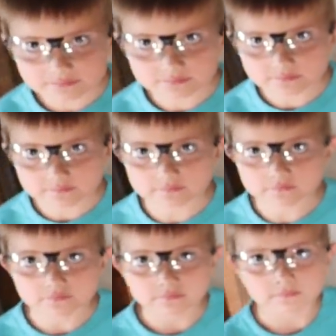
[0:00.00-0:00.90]
fitting
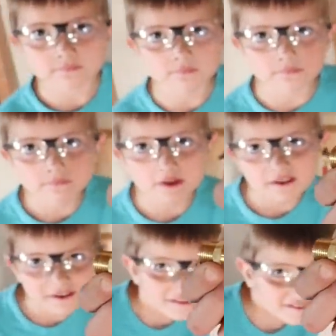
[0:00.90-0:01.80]
will be able to go
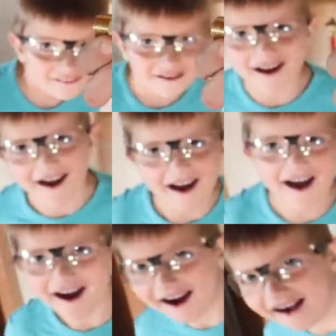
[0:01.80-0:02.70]
in through here. You
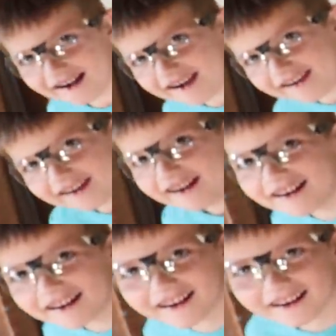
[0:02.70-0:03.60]
screw this nut
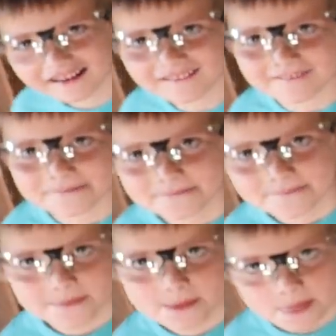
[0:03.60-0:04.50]
on and it's
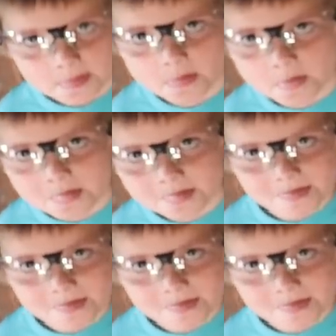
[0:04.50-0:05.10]
nice and tight.